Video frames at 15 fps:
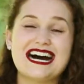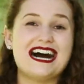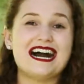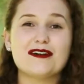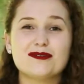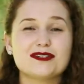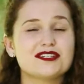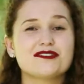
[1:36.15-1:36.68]

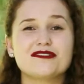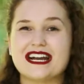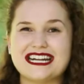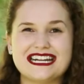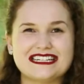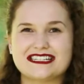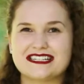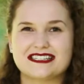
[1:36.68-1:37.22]
I wasn't
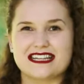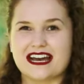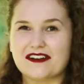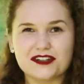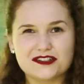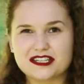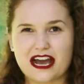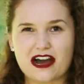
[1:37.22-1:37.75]
ready to
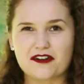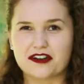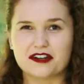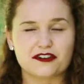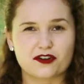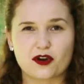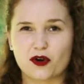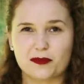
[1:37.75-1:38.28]
settle down
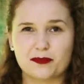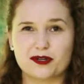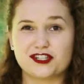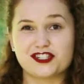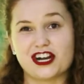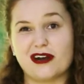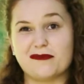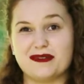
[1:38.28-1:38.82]
at a corporate
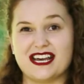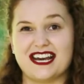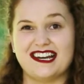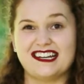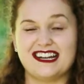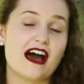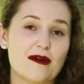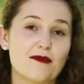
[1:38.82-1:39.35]
job
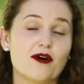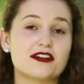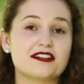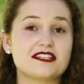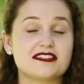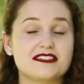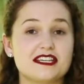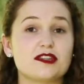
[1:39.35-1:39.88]
yet. I
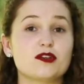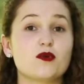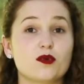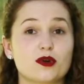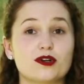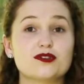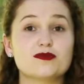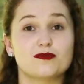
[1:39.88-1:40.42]
wanted to see the
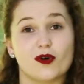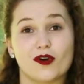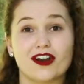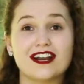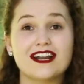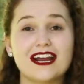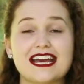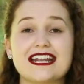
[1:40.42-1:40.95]
world
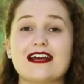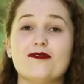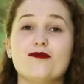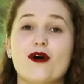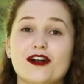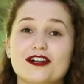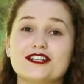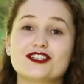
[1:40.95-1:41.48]
more and I
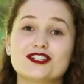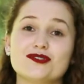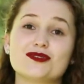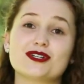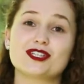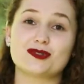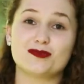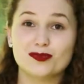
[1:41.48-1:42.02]
wanted to
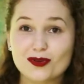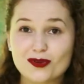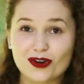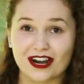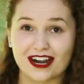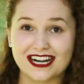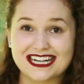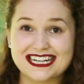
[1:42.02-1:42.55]

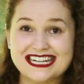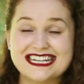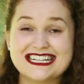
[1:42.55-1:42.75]
explore.